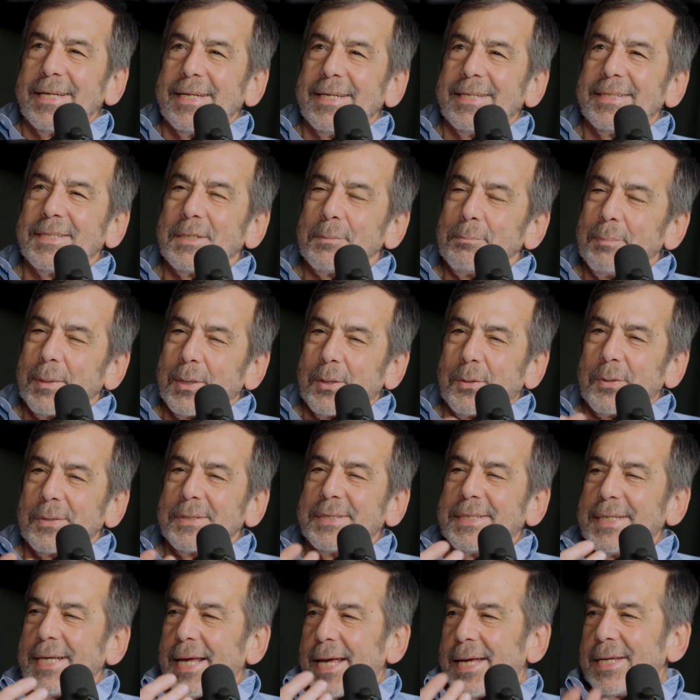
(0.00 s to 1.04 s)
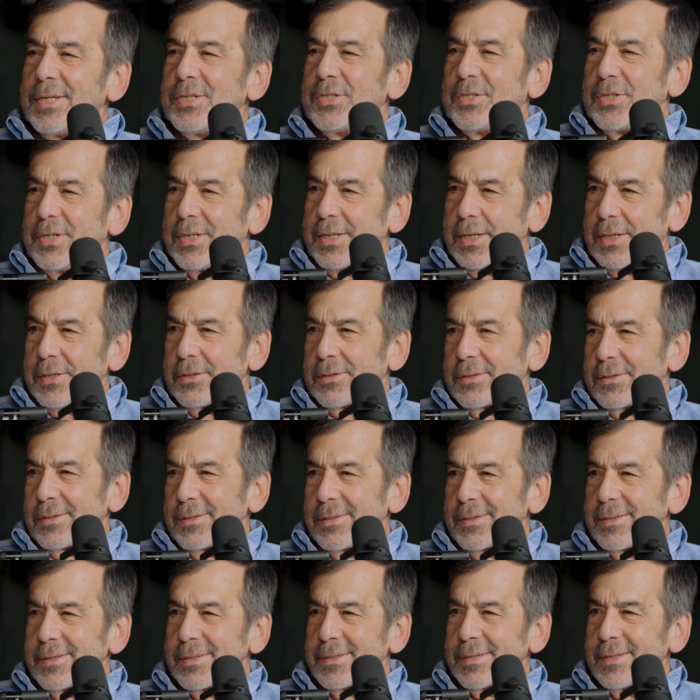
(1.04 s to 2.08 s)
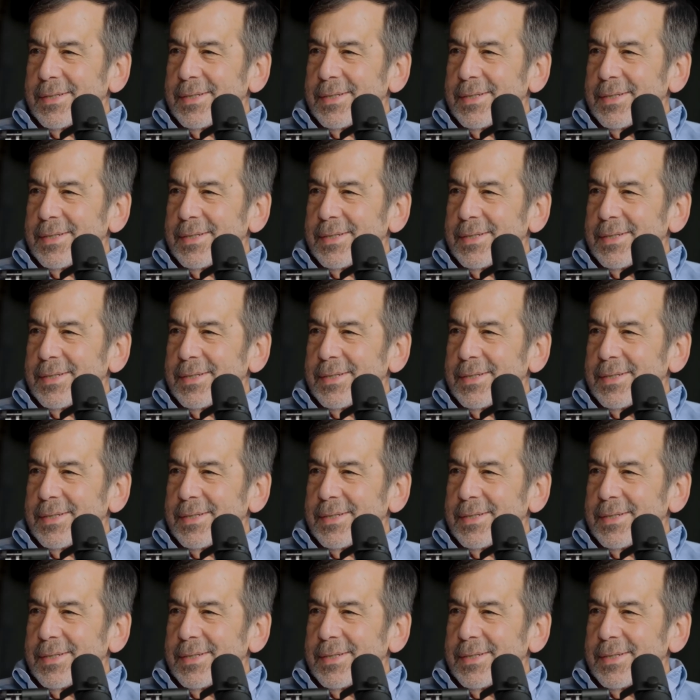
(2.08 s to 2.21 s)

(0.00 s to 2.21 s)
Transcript: is it because the engineer